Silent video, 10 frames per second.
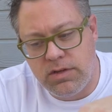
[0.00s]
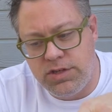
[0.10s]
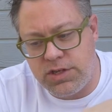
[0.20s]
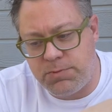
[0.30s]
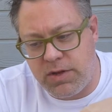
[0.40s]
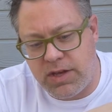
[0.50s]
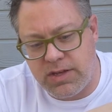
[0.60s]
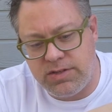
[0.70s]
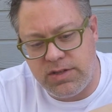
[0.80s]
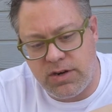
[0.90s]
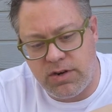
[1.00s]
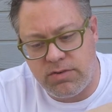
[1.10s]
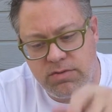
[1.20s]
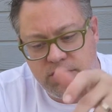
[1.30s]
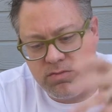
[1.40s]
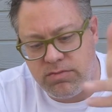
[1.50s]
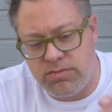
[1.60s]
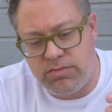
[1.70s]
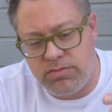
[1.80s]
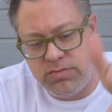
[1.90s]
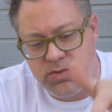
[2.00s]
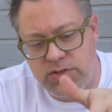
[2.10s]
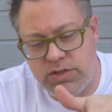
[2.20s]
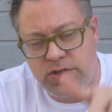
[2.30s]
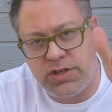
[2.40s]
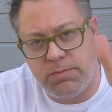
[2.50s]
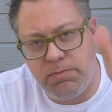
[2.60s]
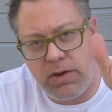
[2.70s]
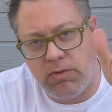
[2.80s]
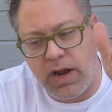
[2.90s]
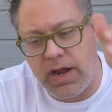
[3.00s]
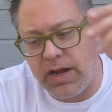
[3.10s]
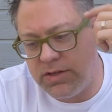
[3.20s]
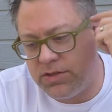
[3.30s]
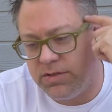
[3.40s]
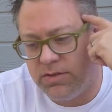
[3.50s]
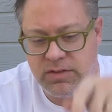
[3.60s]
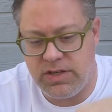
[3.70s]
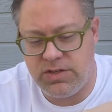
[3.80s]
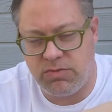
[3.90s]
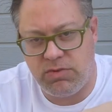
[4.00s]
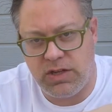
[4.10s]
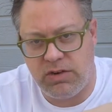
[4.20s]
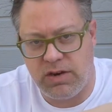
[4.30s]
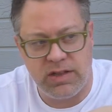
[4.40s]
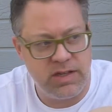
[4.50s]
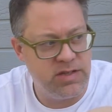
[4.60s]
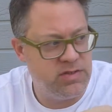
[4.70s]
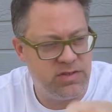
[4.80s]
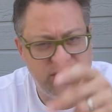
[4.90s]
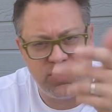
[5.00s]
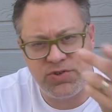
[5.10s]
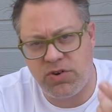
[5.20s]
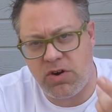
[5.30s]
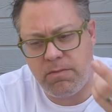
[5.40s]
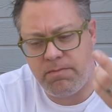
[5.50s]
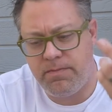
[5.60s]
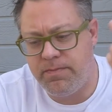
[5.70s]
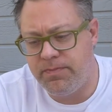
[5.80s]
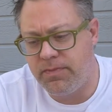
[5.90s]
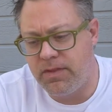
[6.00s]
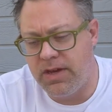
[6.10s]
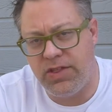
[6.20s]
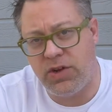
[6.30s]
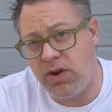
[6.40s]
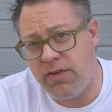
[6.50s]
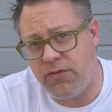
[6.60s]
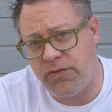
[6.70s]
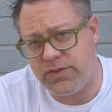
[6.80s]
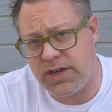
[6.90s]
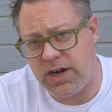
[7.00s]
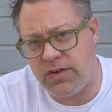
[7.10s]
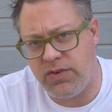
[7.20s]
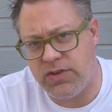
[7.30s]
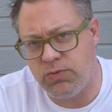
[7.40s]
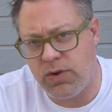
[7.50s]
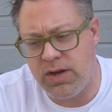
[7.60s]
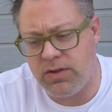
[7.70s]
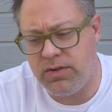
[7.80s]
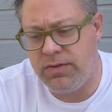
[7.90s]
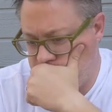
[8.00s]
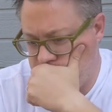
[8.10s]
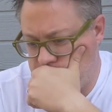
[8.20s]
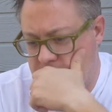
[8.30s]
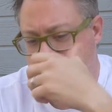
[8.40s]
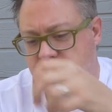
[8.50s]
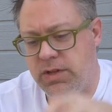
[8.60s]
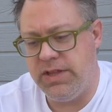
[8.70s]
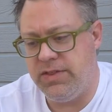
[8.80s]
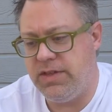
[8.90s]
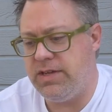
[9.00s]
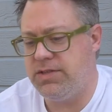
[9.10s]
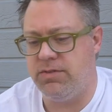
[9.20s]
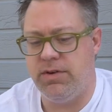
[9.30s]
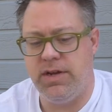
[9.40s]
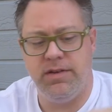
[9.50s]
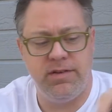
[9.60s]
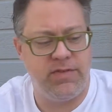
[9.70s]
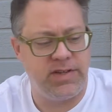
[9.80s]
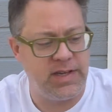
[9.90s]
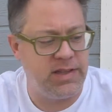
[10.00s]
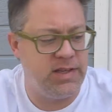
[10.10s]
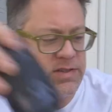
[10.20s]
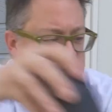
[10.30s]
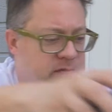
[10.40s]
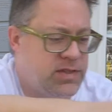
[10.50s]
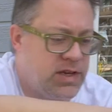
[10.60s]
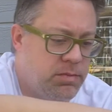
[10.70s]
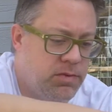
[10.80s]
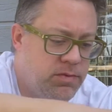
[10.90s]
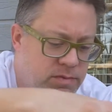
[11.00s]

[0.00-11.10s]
just because they're such a big range. These are really great lenses, and they're sharp, and they're great for photography as well. It's really these three. If I take these off the table,